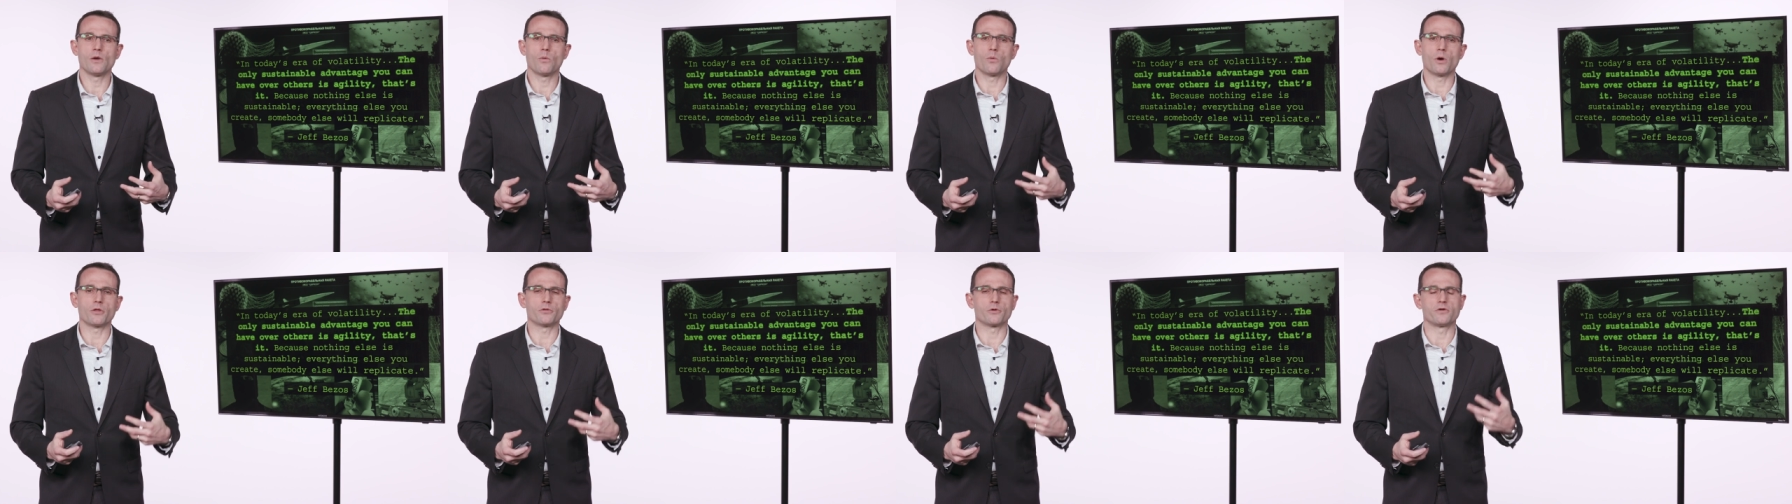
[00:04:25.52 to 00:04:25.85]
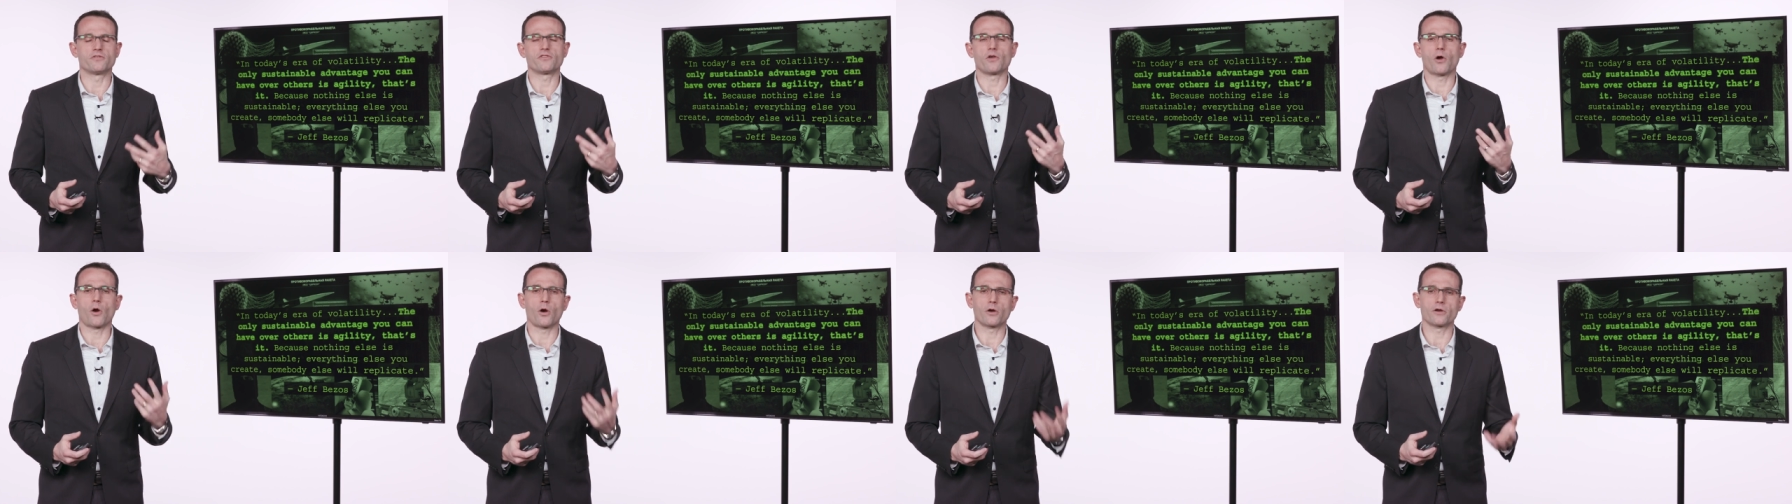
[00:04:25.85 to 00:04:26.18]
whether
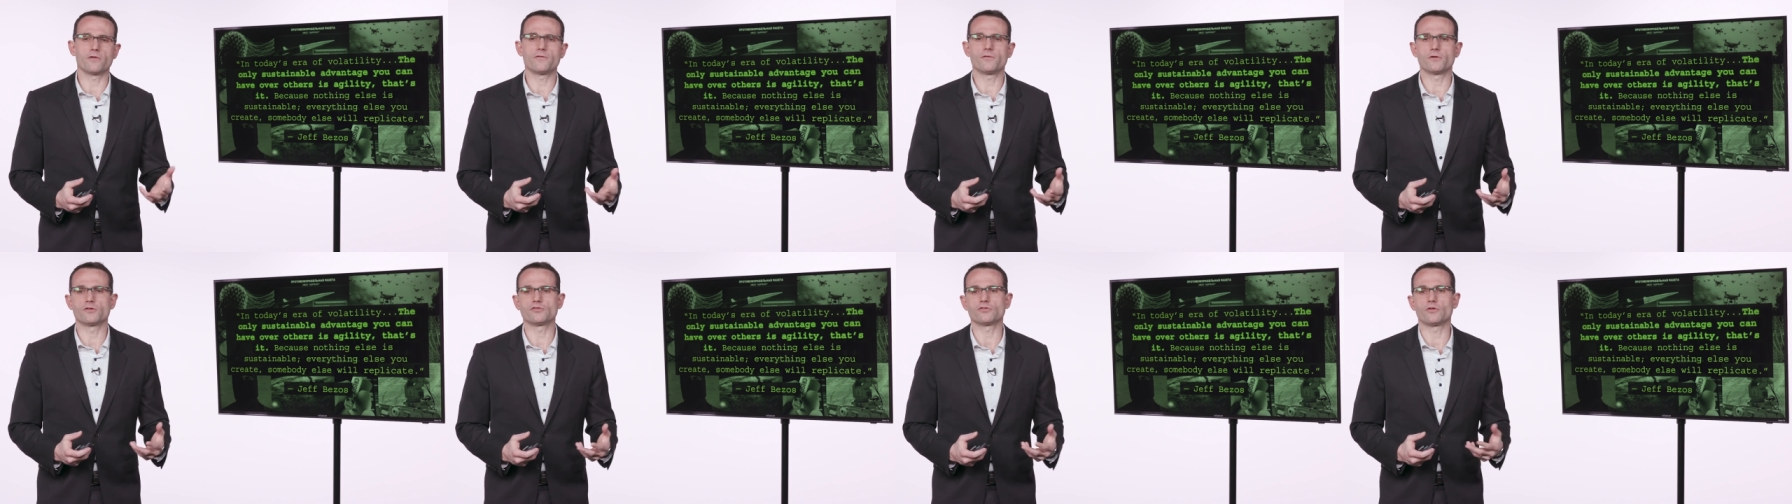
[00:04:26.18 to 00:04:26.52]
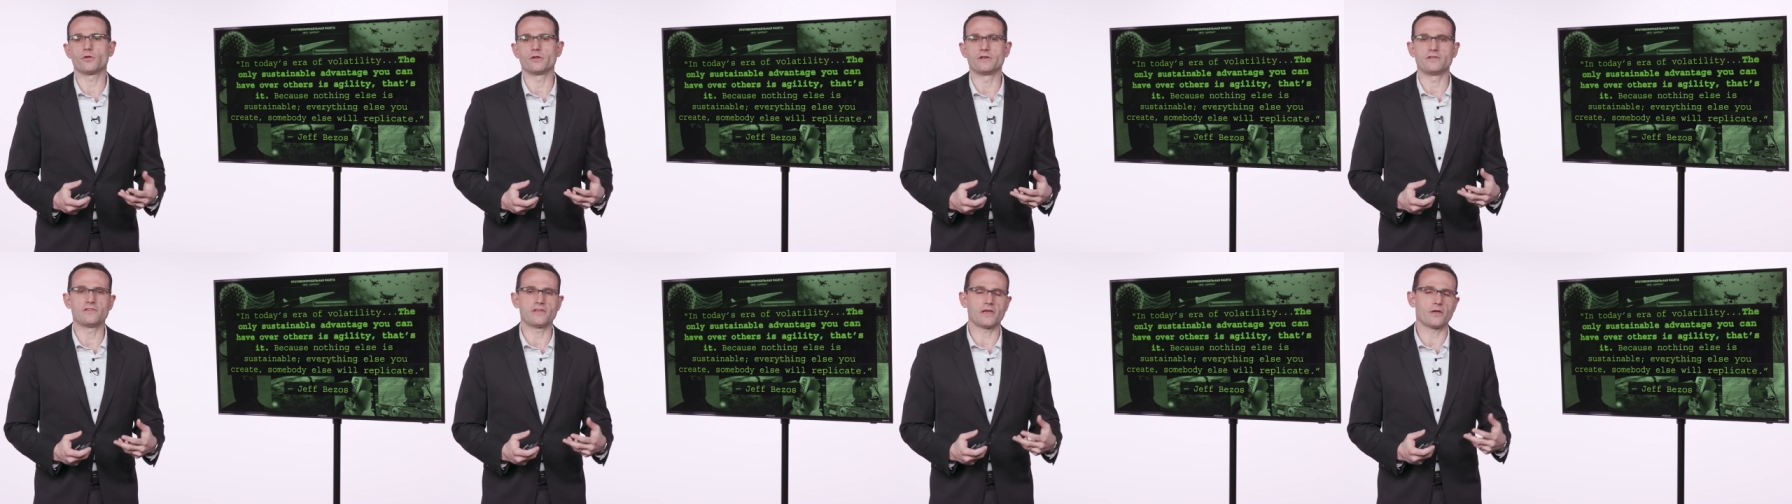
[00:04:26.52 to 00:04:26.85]
it's
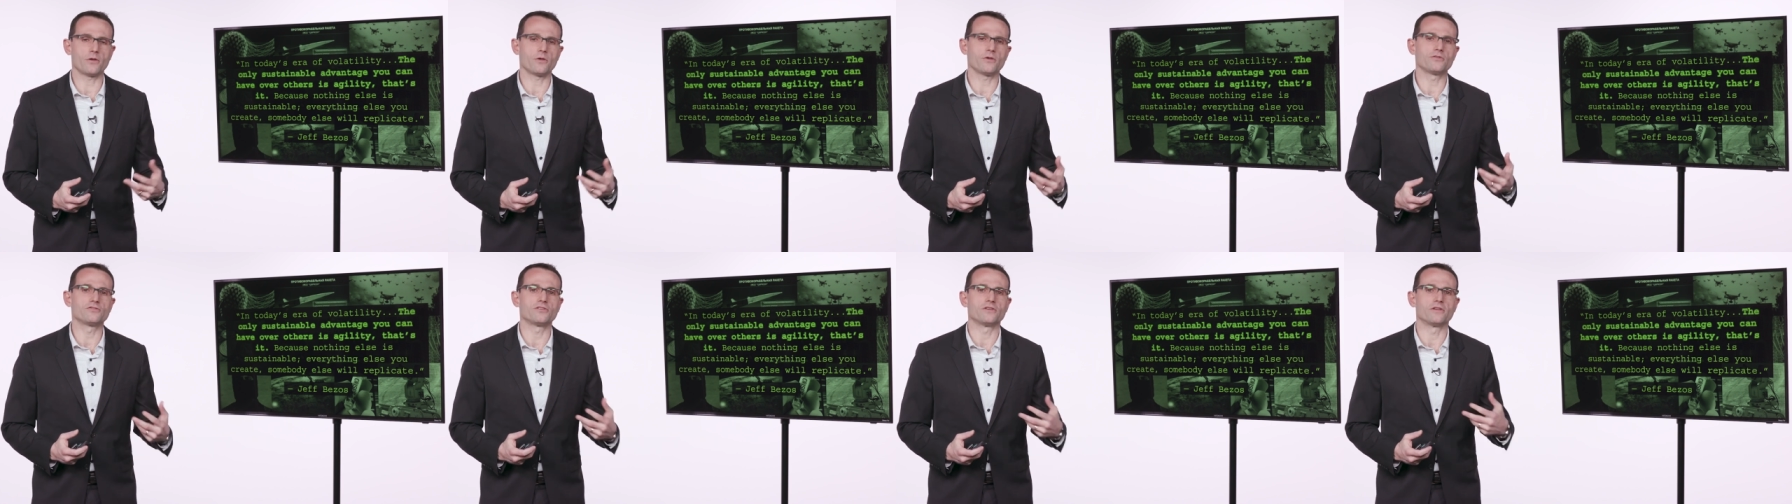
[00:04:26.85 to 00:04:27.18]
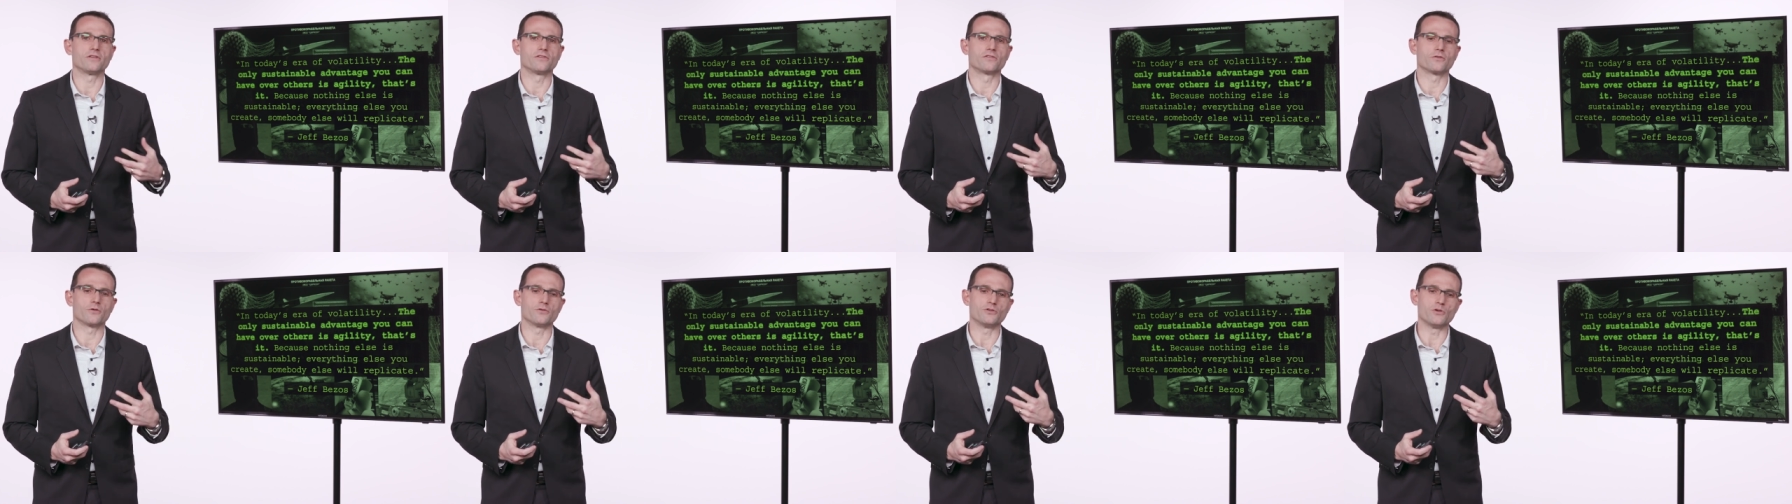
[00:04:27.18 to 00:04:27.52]
artificial
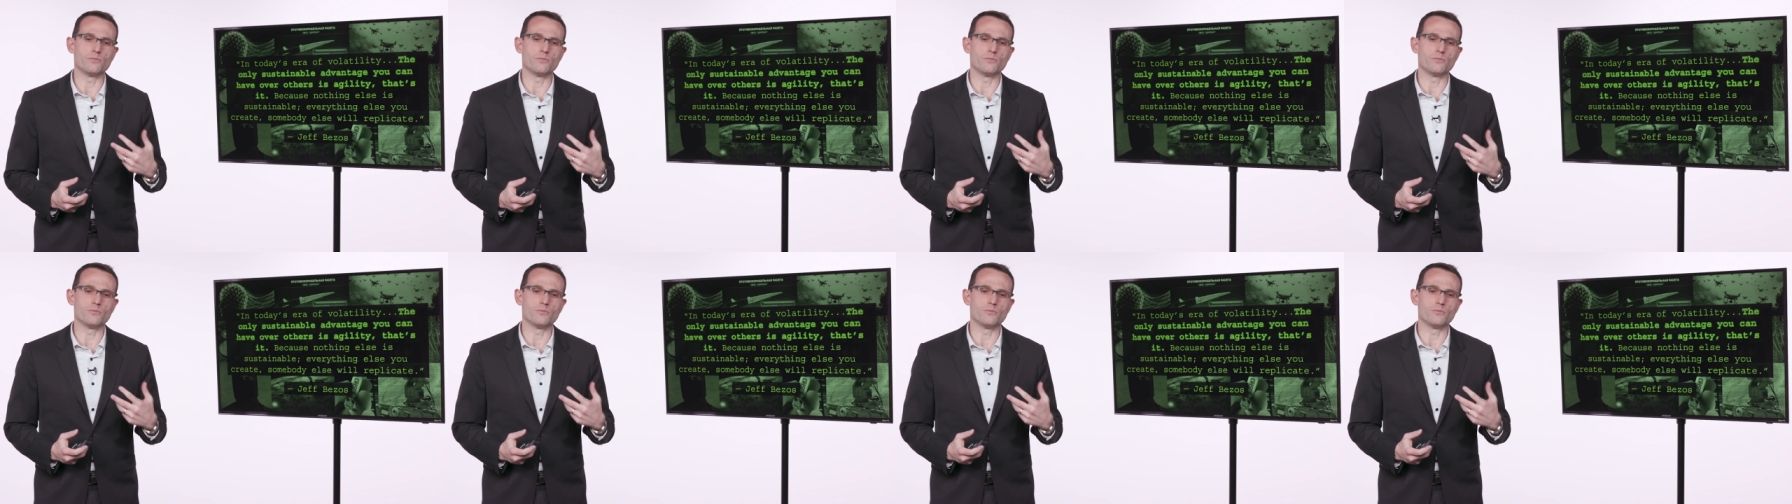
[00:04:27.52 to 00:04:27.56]
intelligence or